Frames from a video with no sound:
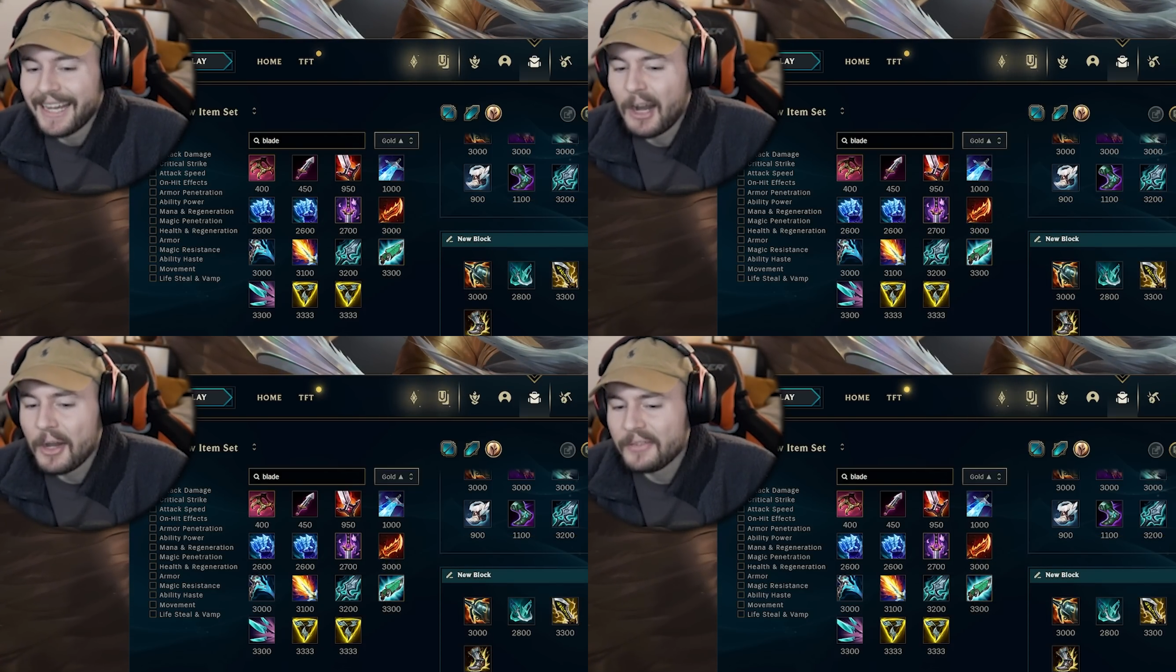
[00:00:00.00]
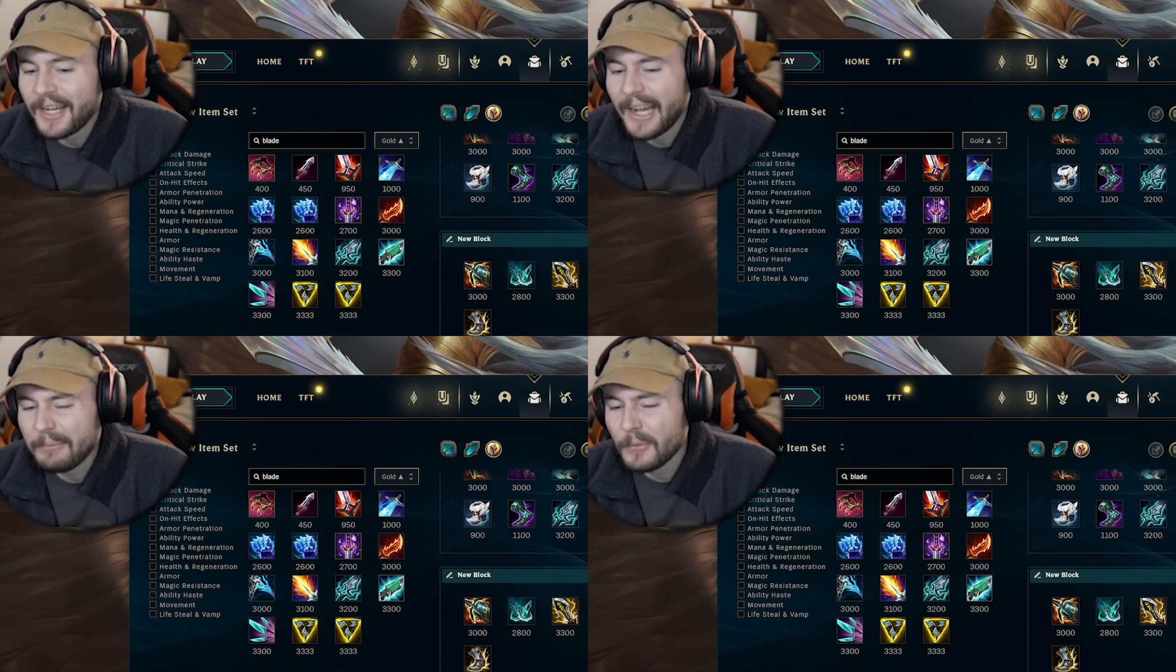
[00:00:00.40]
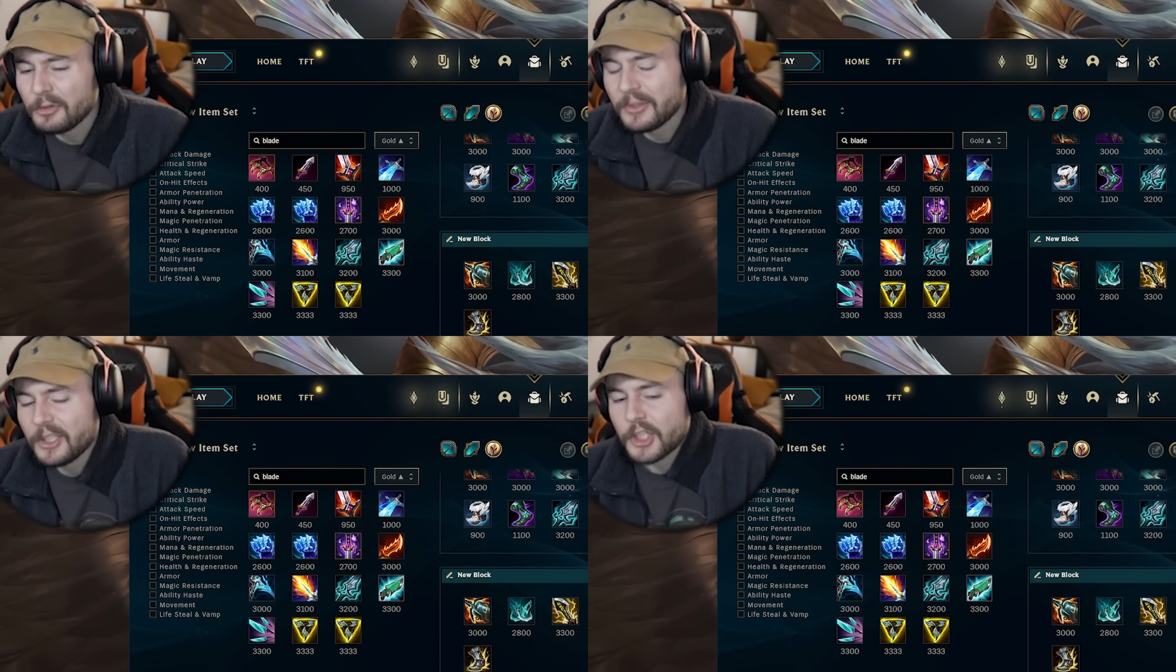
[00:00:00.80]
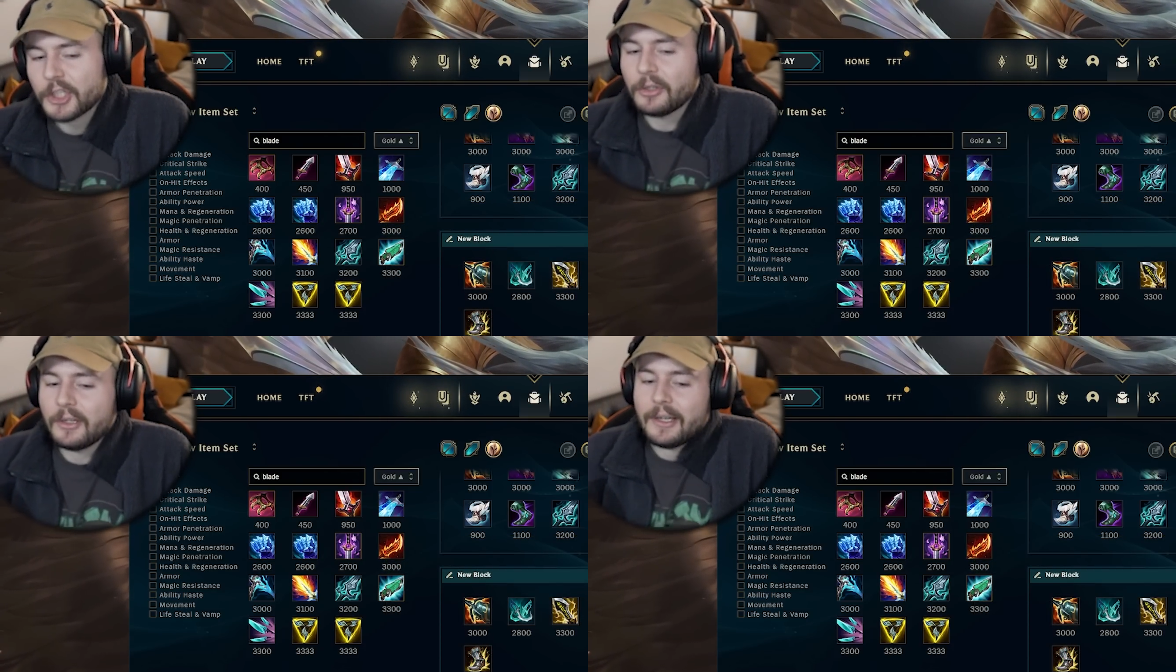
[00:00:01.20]
However, I'm not really
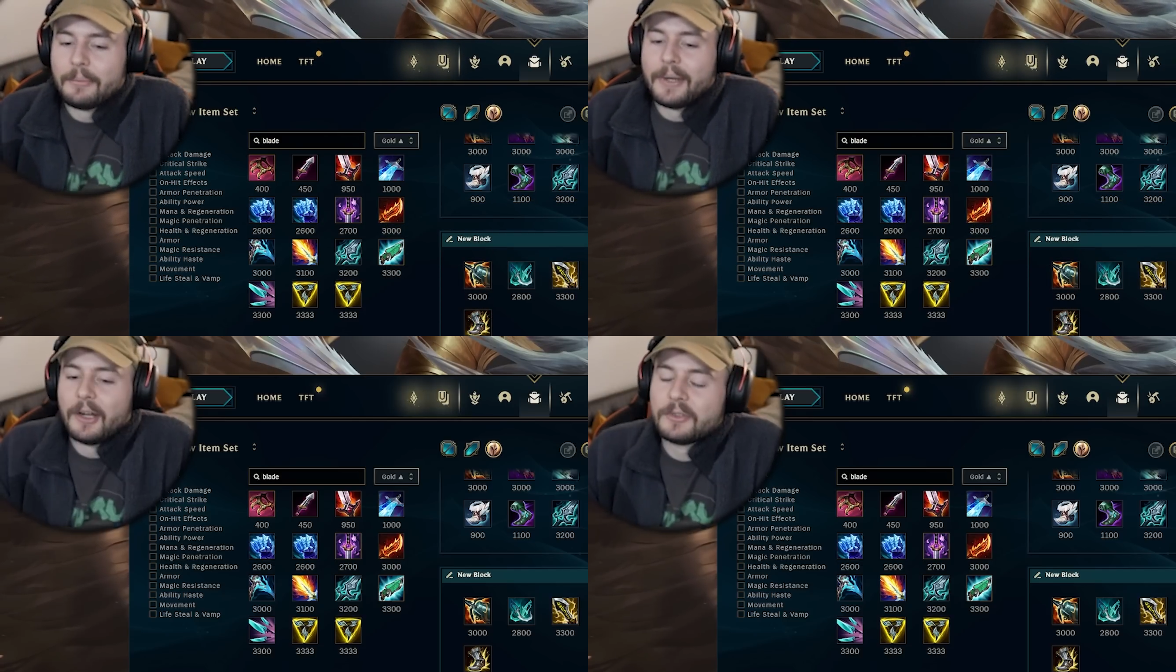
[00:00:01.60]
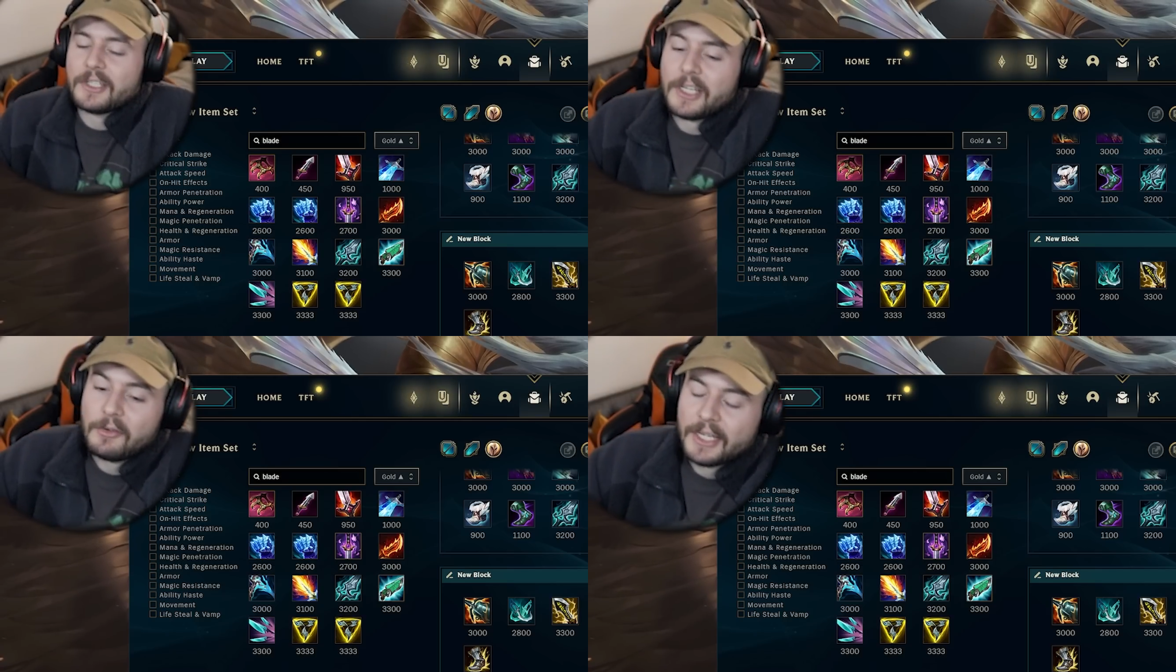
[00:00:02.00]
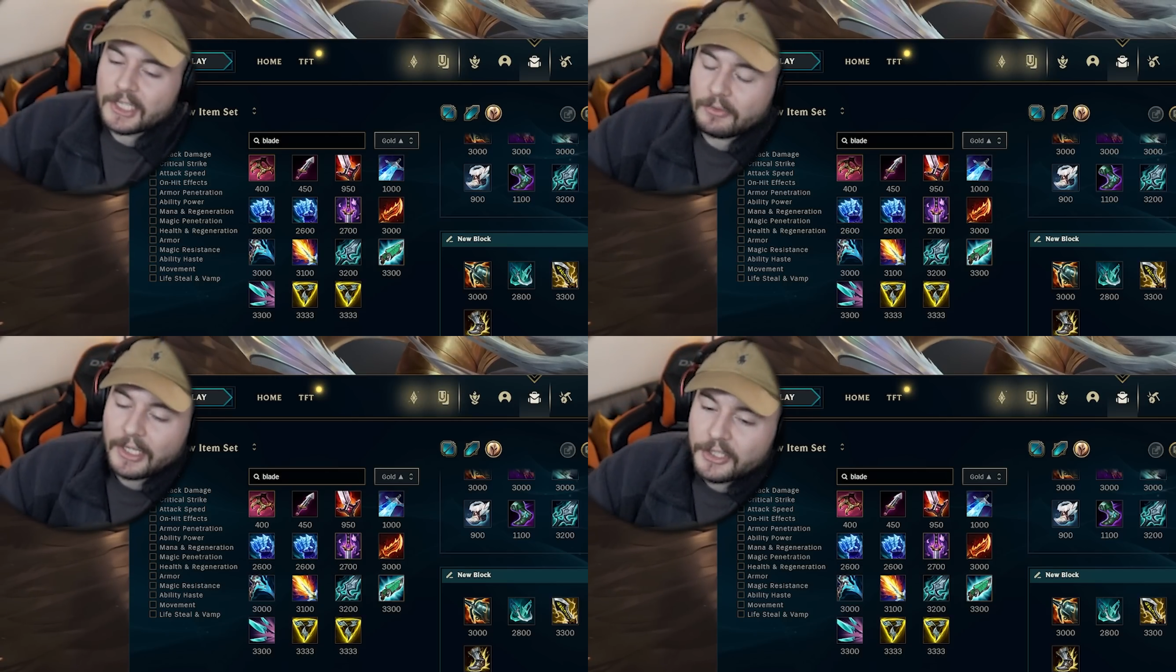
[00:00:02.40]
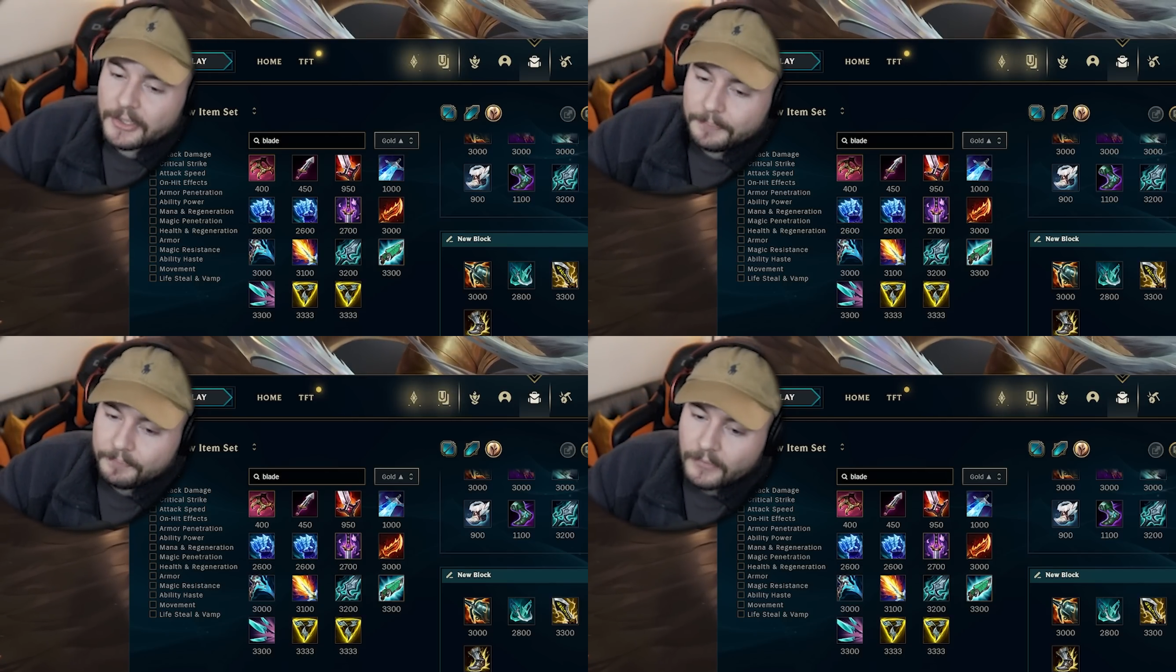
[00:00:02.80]
sure about Sarita's Grudge.